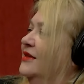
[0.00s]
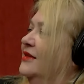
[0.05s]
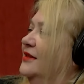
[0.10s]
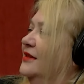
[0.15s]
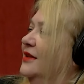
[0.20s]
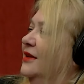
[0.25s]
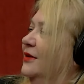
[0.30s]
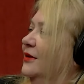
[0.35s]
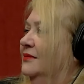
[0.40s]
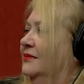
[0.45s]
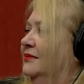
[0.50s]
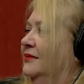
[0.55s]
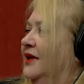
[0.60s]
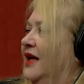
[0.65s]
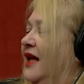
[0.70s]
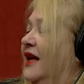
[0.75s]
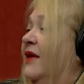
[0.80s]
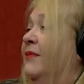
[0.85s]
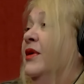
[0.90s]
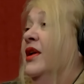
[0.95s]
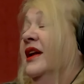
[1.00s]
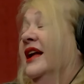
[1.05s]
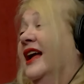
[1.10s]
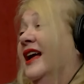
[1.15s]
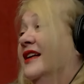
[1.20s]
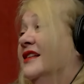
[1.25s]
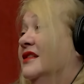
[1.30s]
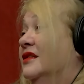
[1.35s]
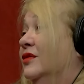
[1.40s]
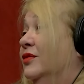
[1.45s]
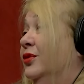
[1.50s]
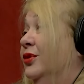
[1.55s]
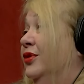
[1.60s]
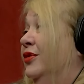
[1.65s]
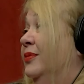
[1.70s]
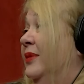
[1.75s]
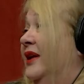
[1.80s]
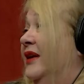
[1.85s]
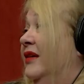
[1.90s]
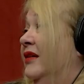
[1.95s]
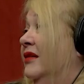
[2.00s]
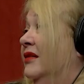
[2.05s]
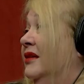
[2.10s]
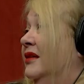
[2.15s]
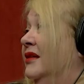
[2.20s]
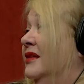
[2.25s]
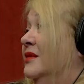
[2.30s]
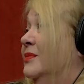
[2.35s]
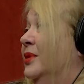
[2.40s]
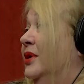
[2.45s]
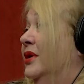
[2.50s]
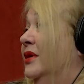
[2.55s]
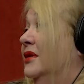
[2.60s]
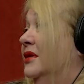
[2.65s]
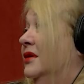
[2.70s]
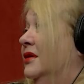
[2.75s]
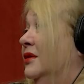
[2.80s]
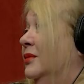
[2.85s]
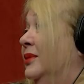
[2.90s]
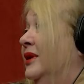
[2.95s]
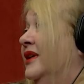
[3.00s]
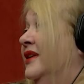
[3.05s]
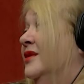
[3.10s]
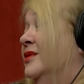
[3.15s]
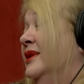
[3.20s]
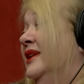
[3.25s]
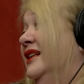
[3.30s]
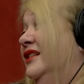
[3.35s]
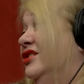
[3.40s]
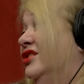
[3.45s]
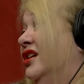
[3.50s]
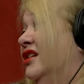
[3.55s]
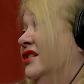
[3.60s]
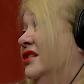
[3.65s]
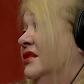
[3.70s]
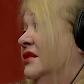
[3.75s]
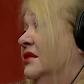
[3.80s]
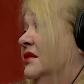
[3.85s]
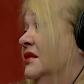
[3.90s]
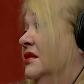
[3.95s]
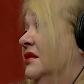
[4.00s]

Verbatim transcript: So, and I'm going to ask Ruth Bader Ginsburg too because we need judges.